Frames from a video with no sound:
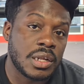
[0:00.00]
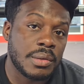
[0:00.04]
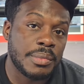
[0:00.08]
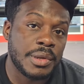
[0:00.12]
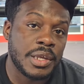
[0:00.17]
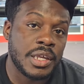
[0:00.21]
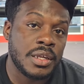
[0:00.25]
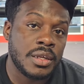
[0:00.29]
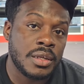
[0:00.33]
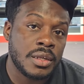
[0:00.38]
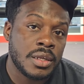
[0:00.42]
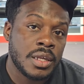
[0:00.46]
I
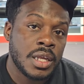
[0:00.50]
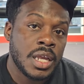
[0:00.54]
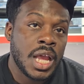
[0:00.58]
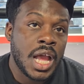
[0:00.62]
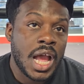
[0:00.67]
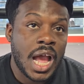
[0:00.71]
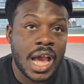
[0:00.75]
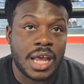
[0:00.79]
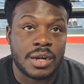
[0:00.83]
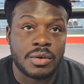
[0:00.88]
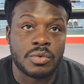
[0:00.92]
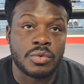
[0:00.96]
mean,
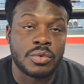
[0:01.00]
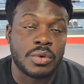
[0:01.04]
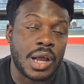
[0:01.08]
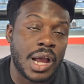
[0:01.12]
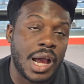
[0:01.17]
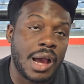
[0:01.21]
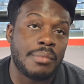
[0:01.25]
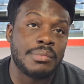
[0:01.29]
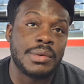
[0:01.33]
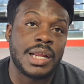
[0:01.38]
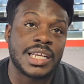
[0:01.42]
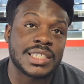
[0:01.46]
I don't.
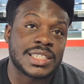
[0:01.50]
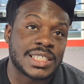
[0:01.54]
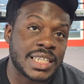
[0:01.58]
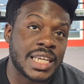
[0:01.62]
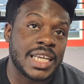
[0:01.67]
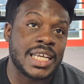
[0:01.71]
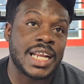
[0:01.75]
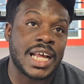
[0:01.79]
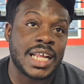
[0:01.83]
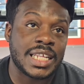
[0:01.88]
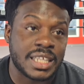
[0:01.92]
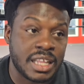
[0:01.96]
I'm not
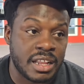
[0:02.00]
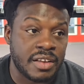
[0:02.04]
saying I